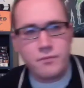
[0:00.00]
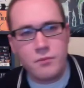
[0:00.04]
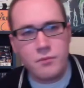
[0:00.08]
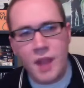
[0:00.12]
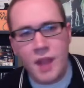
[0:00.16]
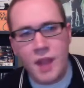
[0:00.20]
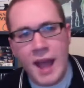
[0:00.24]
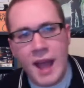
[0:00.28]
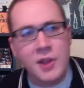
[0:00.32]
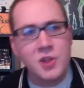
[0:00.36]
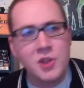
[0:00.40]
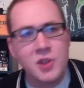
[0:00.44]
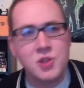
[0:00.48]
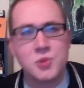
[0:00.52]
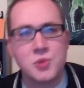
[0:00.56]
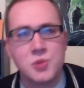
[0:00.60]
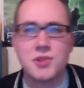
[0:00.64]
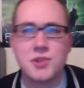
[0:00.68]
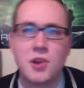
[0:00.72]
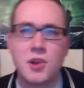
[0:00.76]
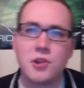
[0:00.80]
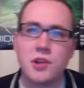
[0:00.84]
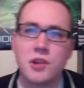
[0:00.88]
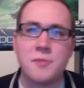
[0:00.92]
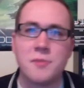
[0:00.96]
how this was
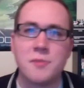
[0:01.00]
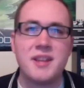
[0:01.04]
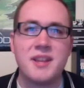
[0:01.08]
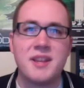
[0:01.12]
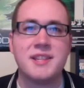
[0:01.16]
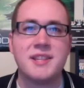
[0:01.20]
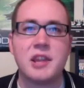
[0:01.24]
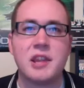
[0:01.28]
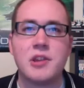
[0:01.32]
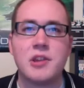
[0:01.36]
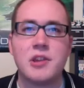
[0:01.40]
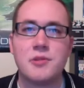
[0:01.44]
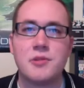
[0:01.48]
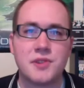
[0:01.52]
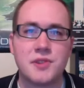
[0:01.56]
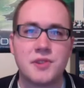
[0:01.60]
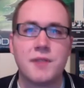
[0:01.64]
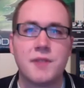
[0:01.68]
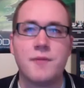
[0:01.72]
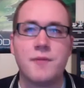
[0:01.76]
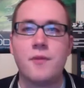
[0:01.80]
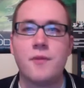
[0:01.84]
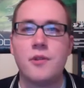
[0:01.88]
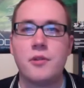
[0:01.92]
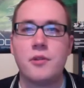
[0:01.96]
all going to piece together. It was
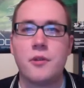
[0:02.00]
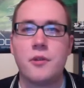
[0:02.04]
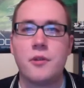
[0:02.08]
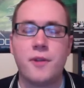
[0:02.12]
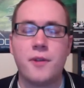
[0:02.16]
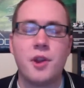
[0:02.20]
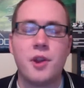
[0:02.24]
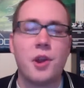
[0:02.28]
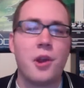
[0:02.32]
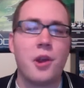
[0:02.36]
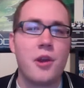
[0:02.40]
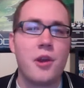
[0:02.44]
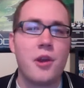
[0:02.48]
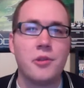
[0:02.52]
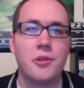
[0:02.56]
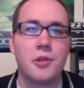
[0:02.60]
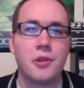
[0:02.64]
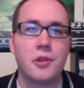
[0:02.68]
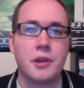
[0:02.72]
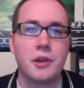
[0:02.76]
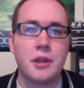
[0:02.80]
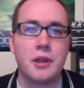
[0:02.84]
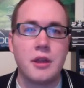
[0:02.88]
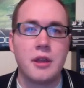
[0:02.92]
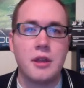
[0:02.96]
like figuring out
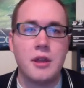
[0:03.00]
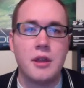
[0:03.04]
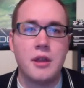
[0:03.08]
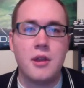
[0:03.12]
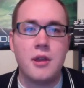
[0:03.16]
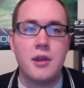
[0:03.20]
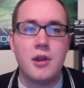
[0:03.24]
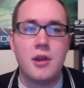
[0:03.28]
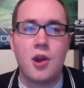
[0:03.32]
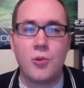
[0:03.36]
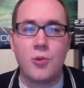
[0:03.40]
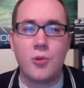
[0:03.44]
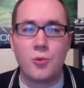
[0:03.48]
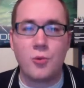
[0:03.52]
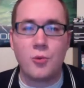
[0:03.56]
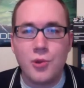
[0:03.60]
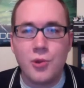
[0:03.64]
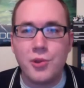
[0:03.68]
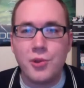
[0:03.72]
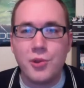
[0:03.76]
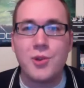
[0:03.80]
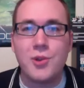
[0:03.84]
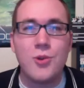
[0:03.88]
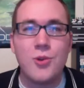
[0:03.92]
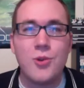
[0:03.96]
a
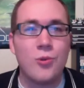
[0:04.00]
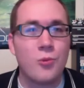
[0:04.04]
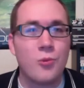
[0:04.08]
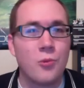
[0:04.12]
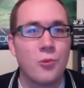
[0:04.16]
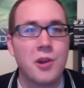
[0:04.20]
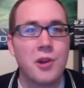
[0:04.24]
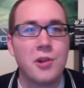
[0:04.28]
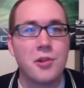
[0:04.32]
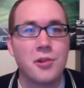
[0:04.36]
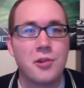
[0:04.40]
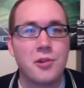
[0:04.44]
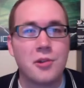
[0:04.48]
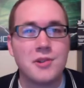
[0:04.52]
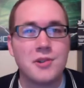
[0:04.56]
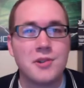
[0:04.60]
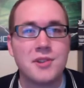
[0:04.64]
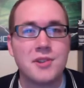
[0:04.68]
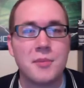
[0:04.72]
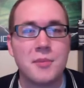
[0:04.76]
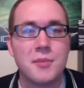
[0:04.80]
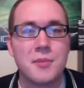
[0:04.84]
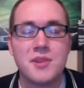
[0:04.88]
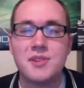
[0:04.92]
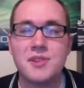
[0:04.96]
really cool riddle or
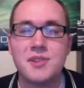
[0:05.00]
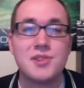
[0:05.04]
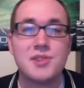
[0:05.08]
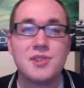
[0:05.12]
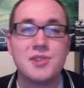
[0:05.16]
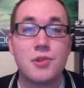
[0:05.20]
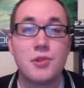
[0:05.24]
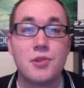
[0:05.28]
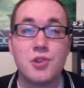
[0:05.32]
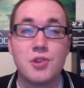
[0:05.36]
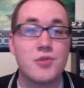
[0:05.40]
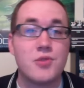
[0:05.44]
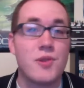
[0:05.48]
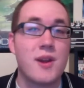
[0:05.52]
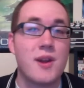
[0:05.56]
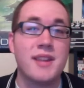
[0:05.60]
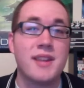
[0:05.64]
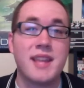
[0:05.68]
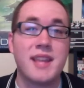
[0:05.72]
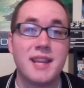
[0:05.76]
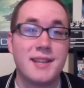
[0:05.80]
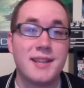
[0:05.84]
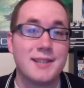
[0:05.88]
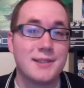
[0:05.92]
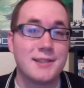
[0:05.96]
something. So the
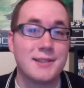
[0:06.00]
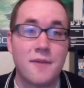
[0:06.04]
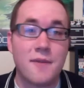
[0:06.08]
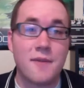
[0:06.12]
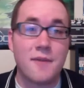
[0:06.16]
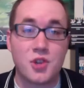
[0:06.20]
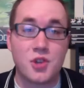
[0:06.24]
directing is off the